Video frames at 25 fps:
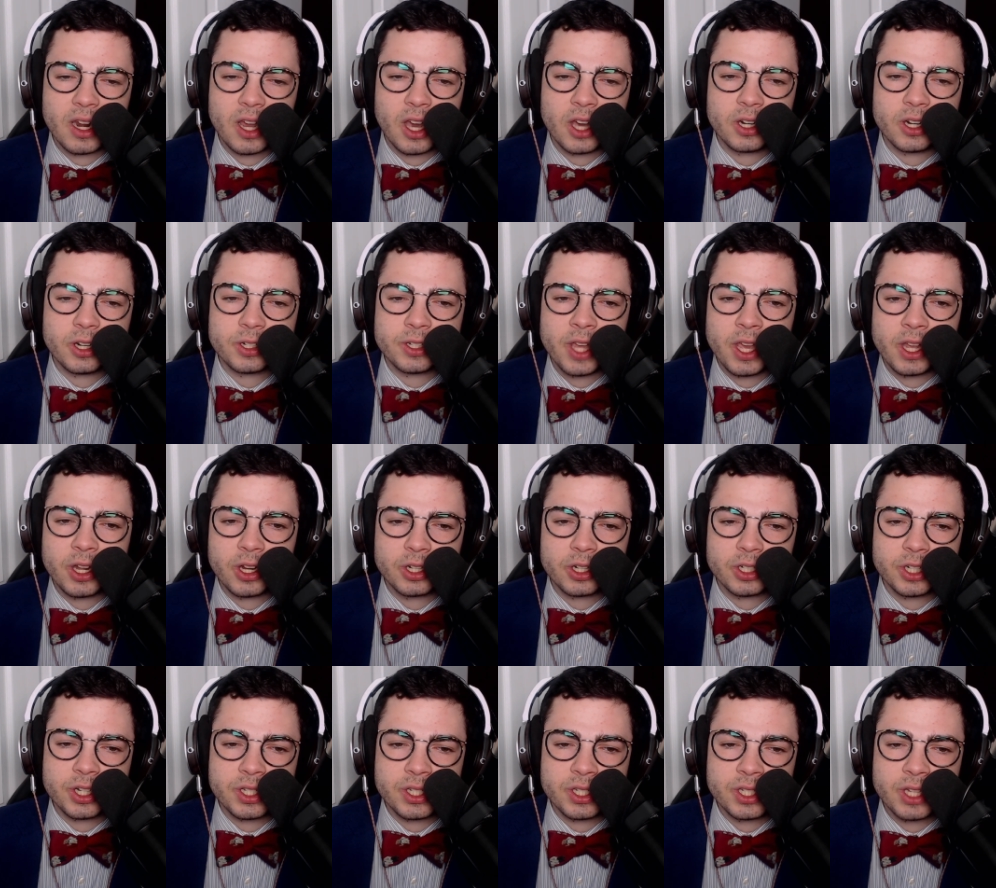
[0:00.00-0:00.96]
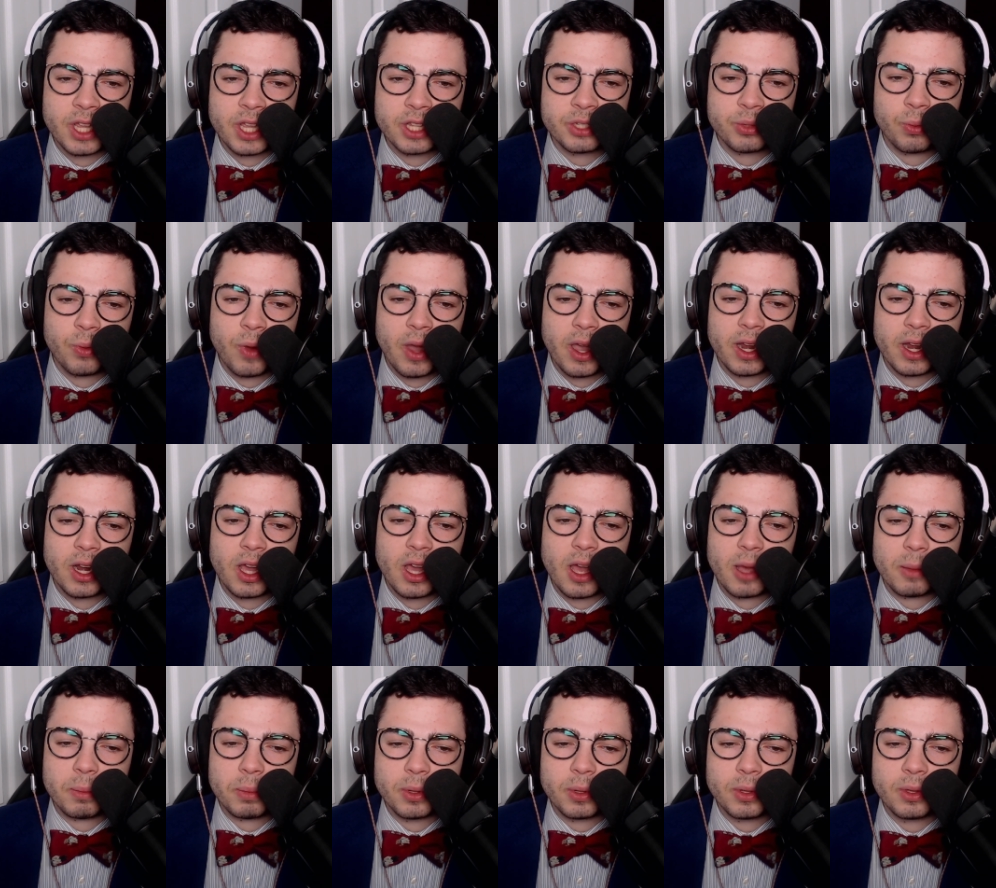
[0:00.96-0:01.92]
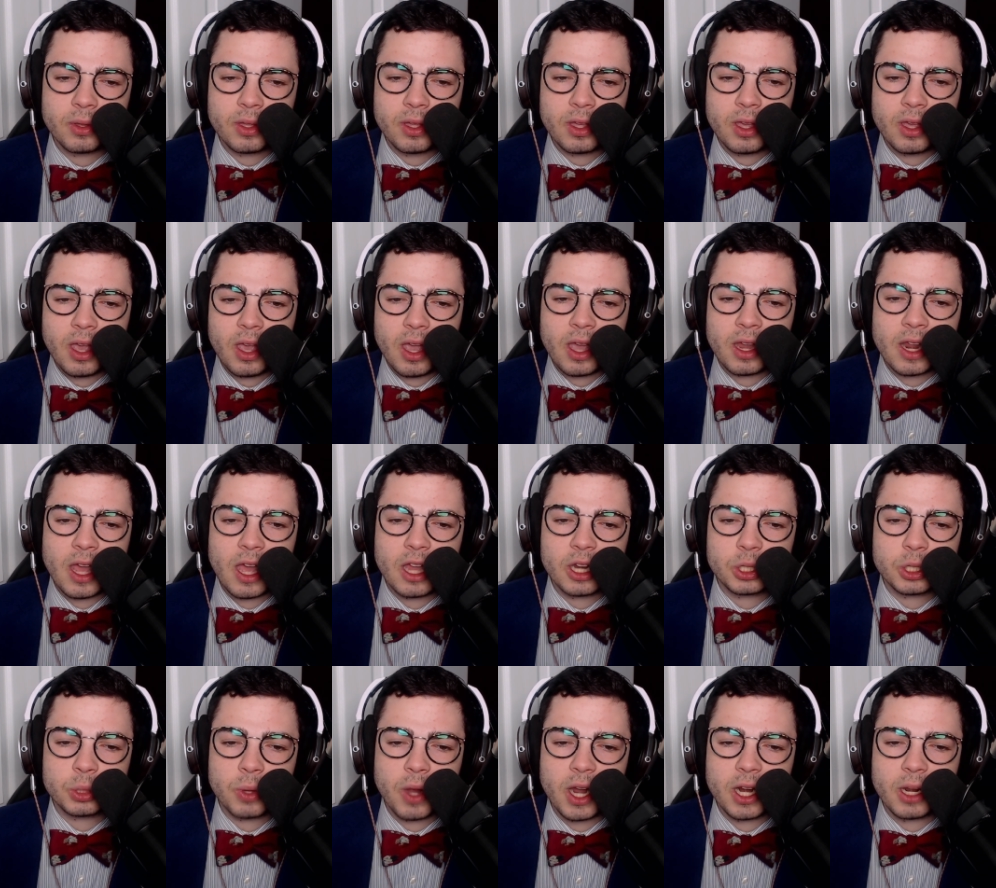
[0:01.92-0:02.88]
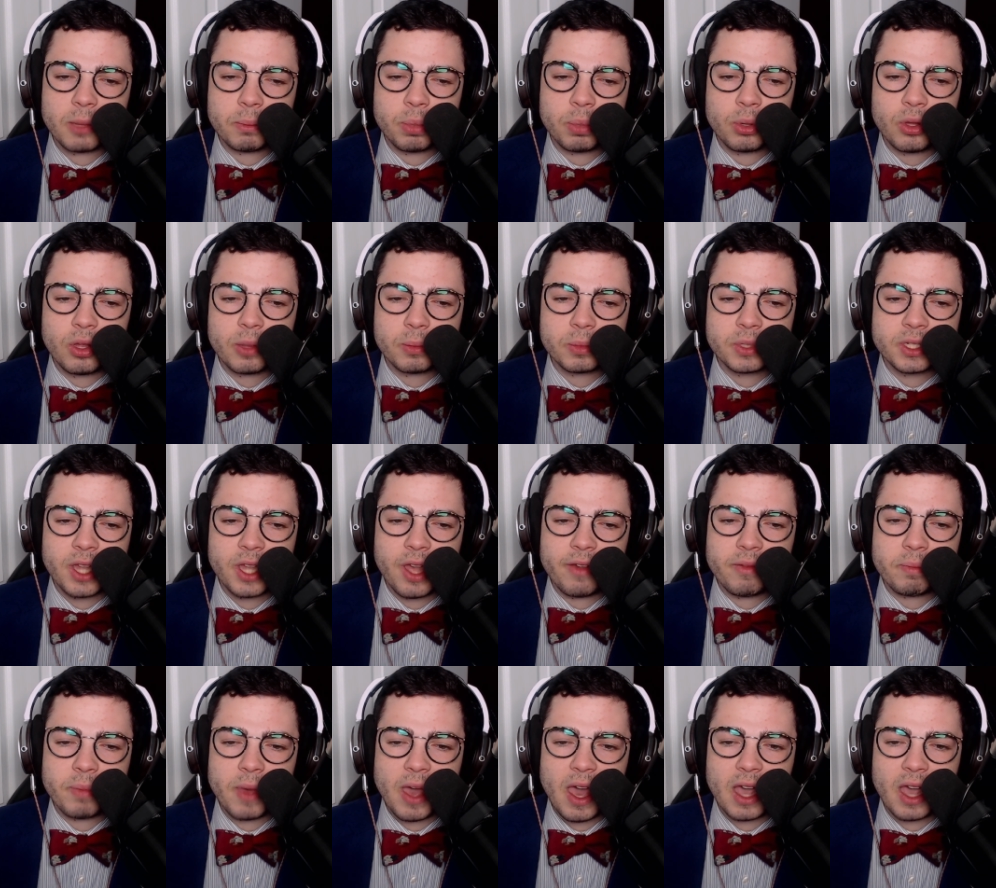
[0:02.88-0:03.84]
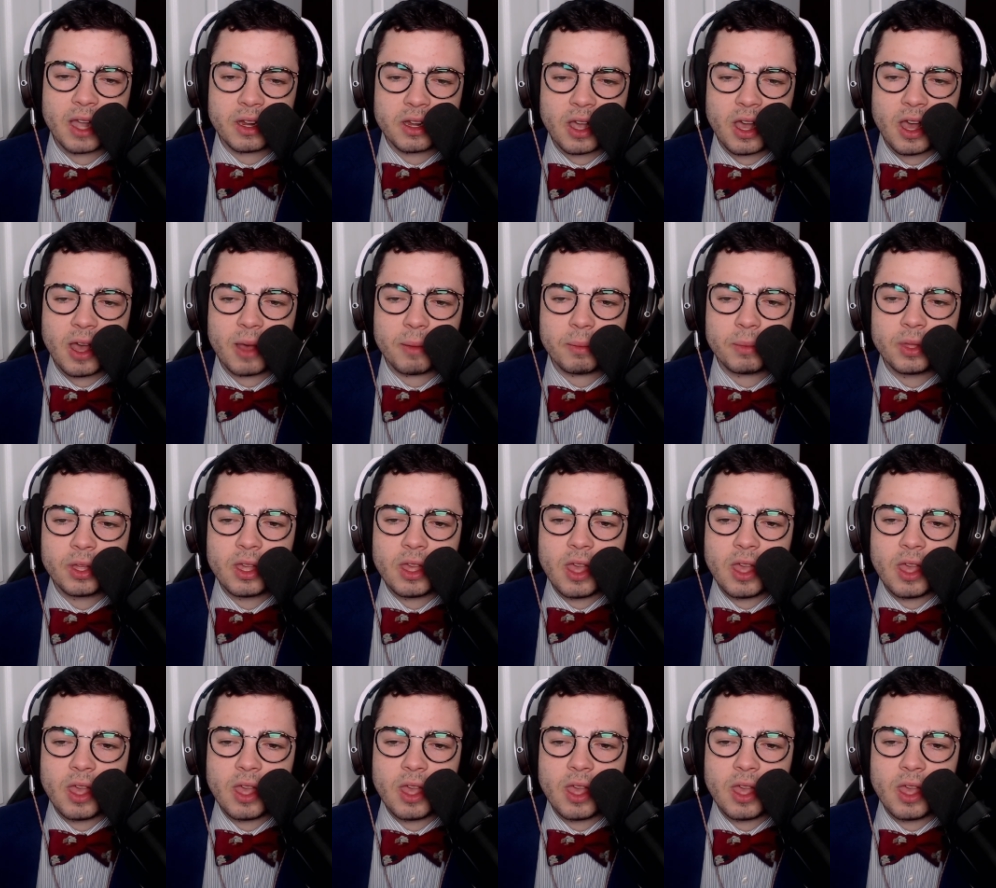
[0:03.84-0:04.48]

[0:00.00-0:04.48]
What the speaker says: Undertaker just sits right up and now trying to pull himself back up.